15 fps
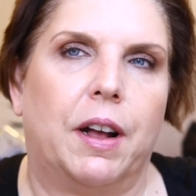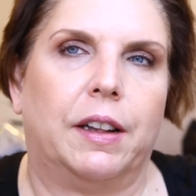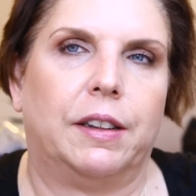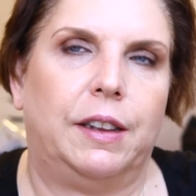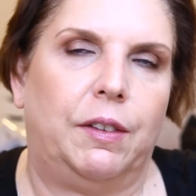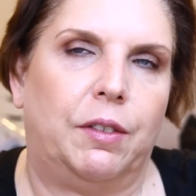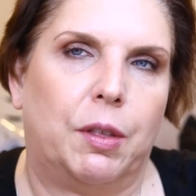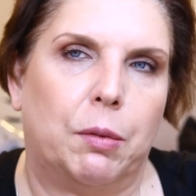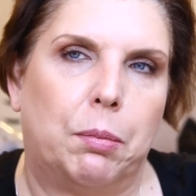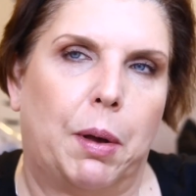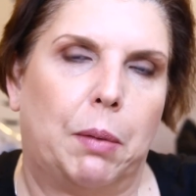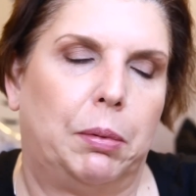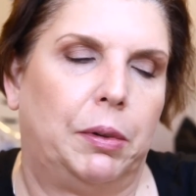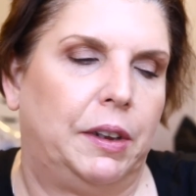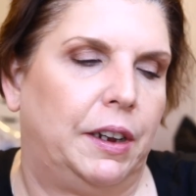I'll leave the
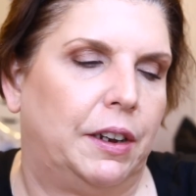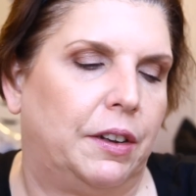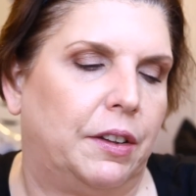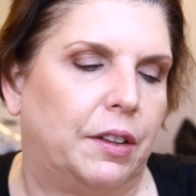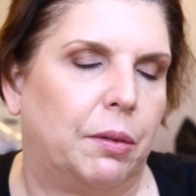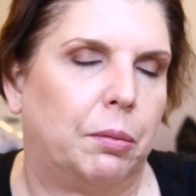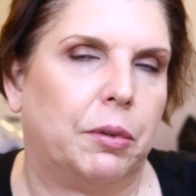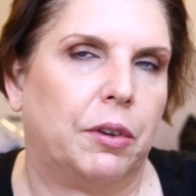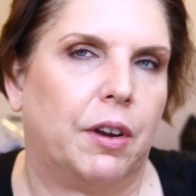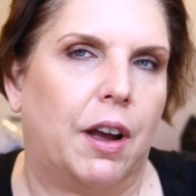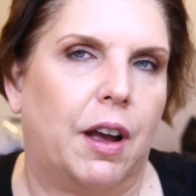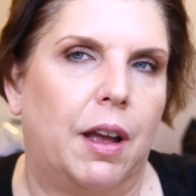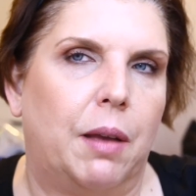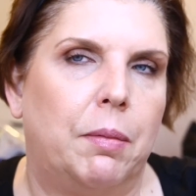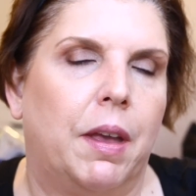bubble here to
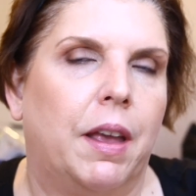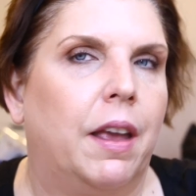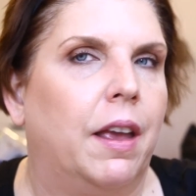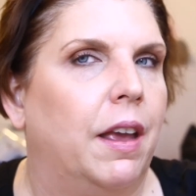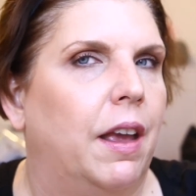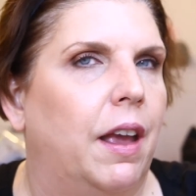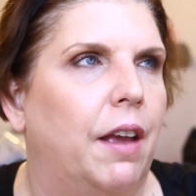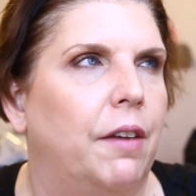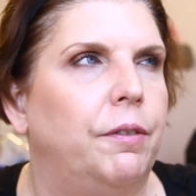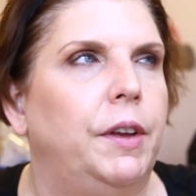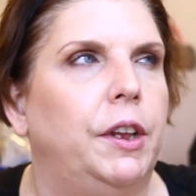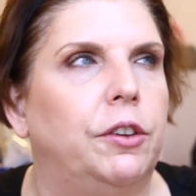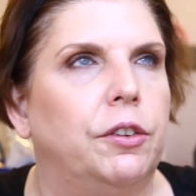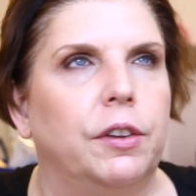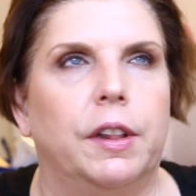subscribe and
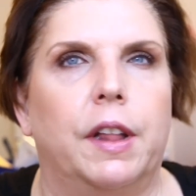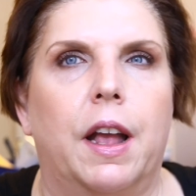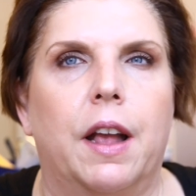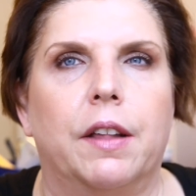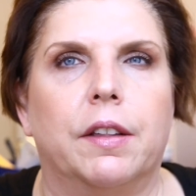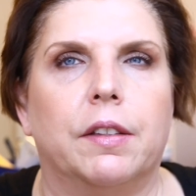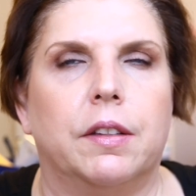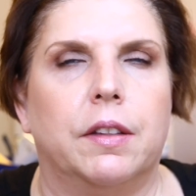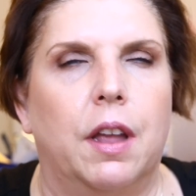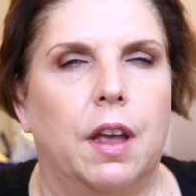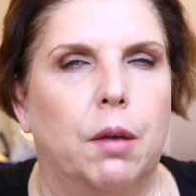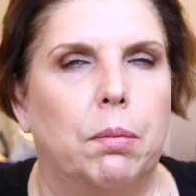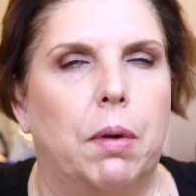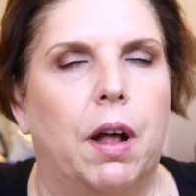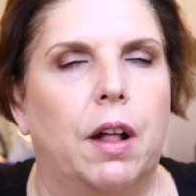feature last
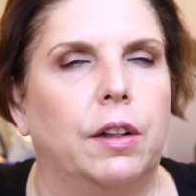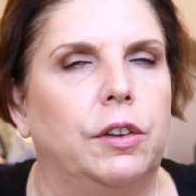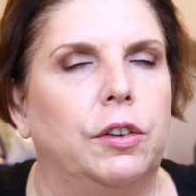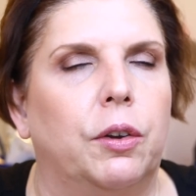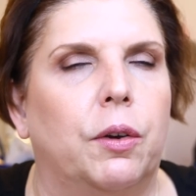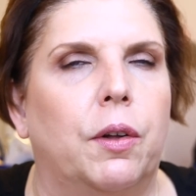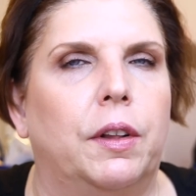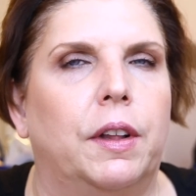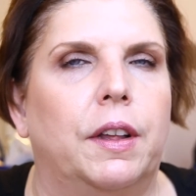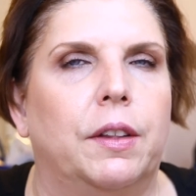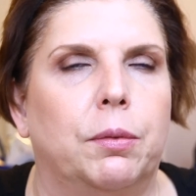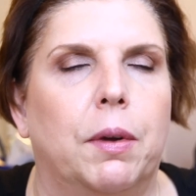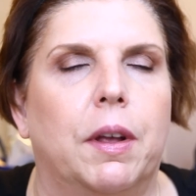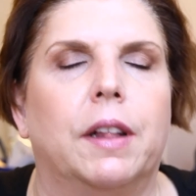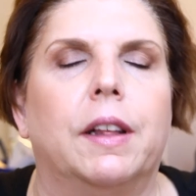nail polish haul
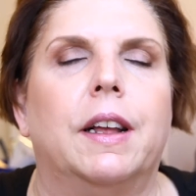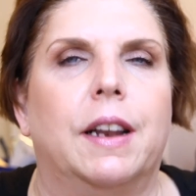as well.